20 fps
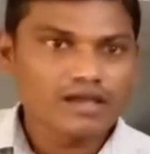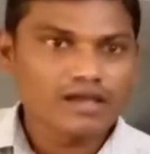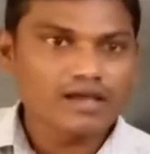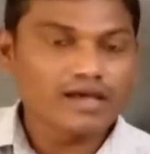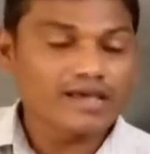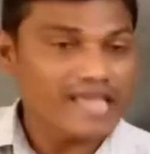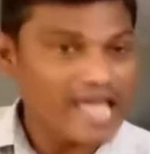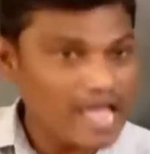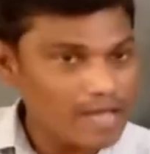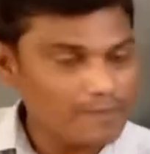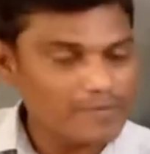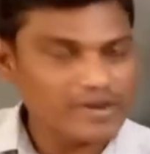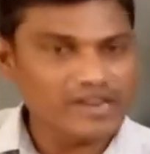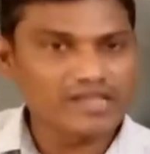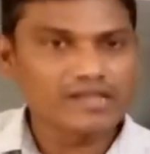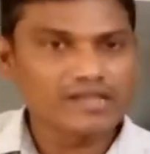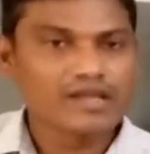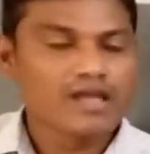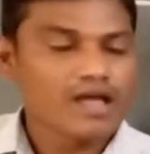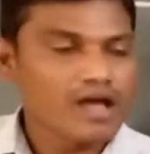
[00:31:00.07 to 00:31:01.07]
or
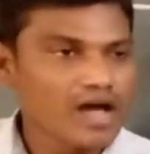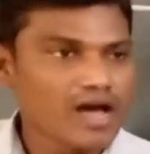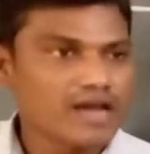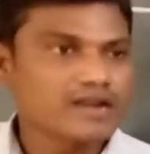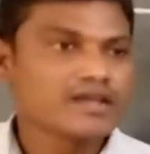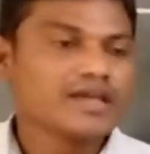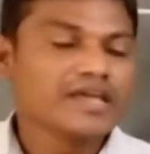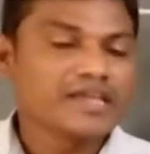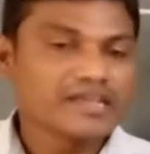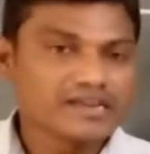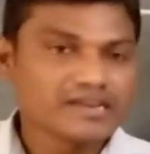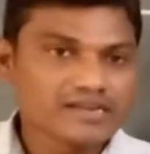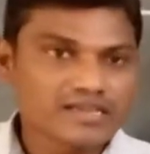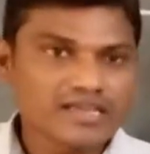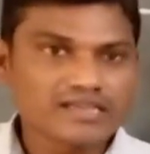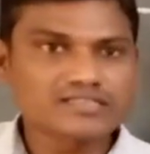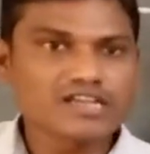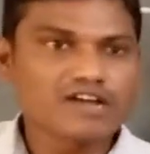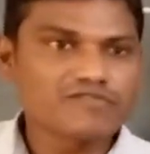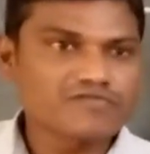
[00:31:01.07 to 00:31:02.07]
happening, or in
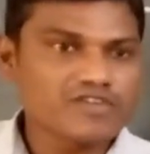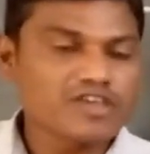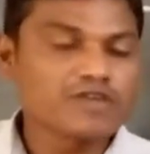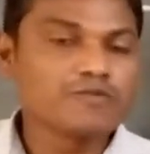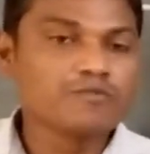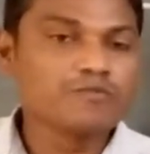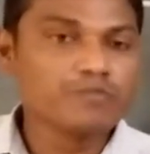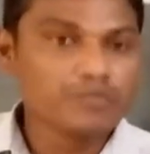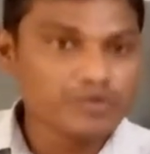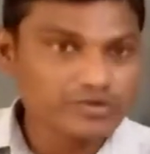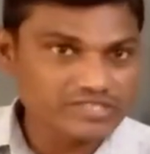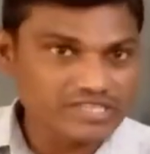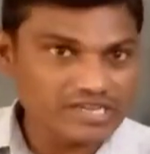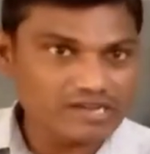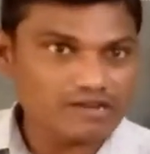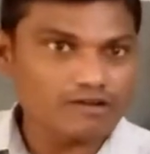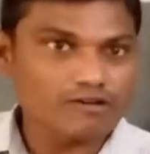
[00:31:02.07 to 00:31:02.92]
case of a music